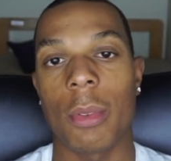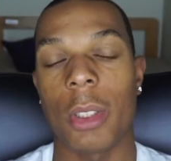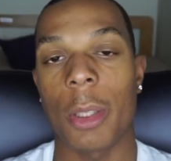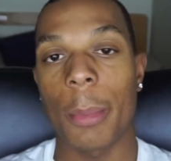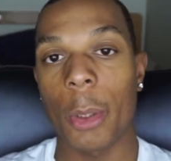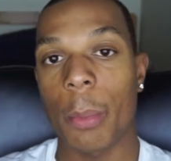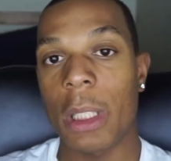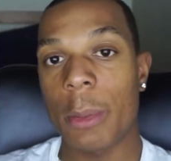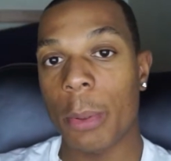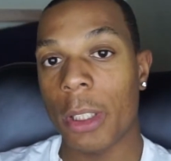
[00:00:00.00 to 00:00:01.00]
dumbbell
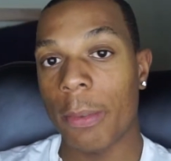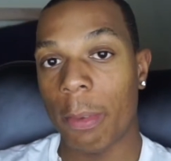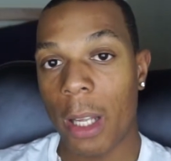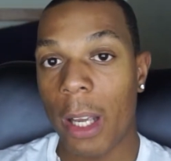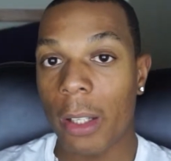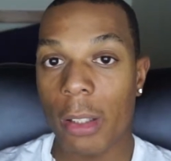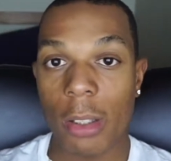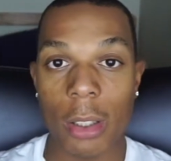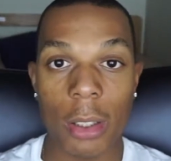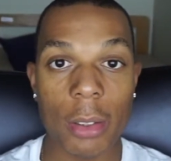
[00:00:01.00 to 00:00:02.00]
bench press flat,
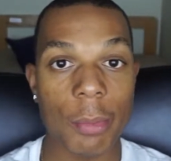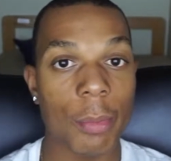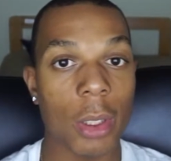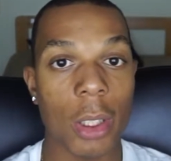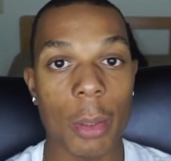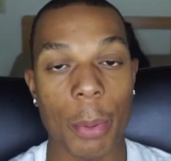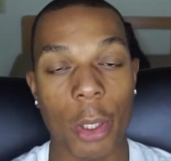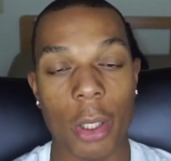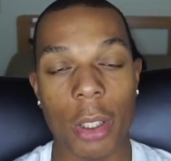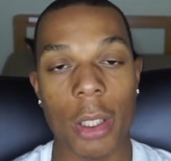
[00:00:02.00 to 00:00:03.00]

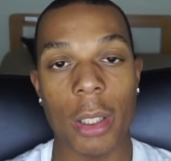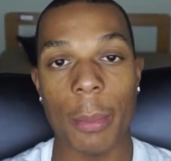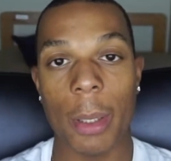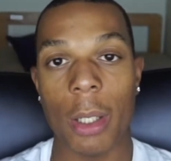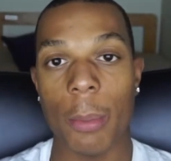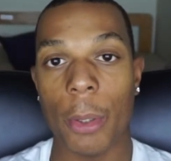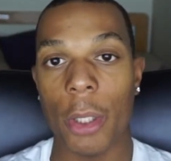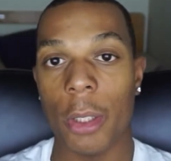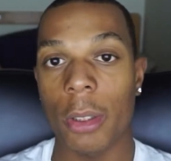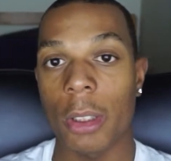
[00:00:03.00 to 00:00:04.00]
100 pound
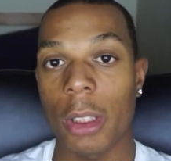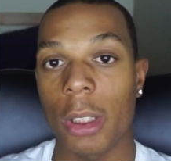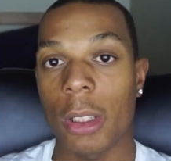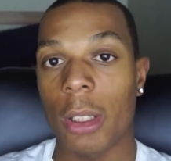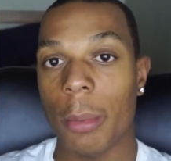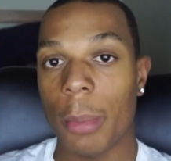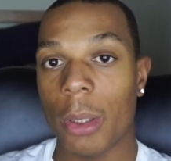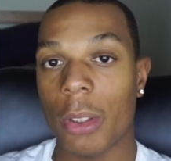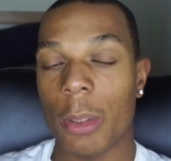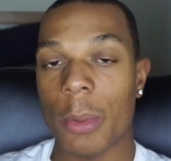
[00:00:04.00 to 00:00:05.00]
bar
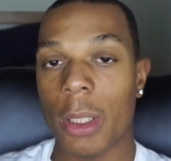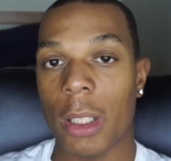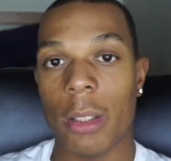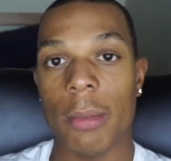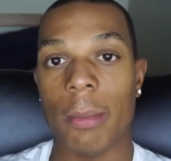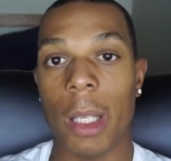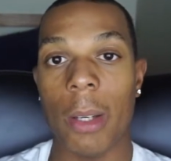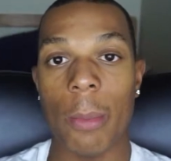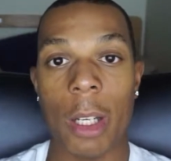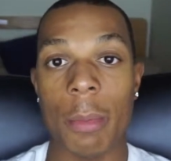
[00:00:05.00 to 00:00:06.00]
dumbbell, you know what I'm saying?
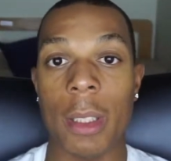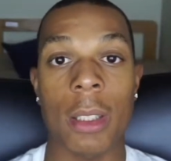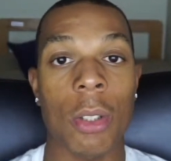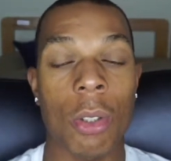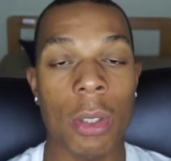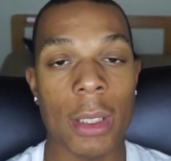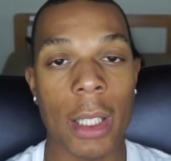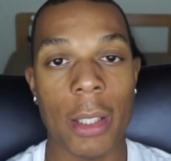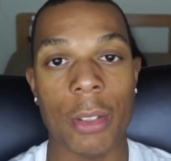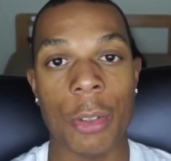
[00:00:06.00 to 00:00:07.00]
8 reps, that's a whole
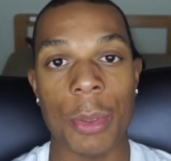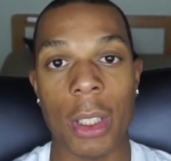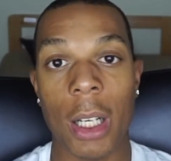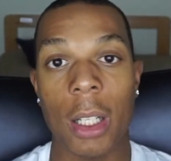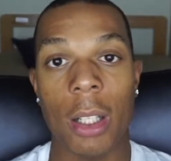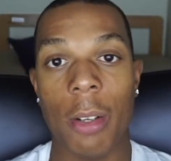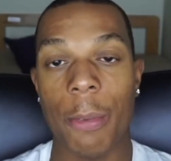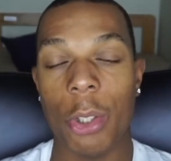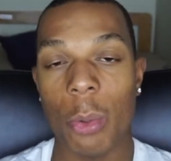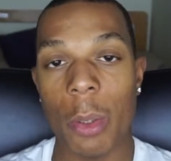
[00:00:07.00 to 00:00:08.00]
set, you know what I'm saying? I could have gone
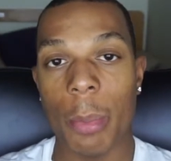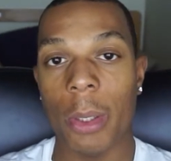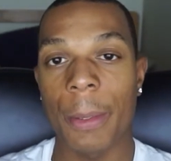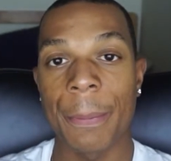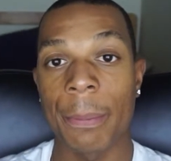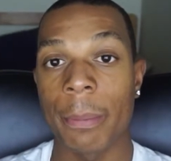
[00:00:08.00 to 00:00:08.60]
for 3, but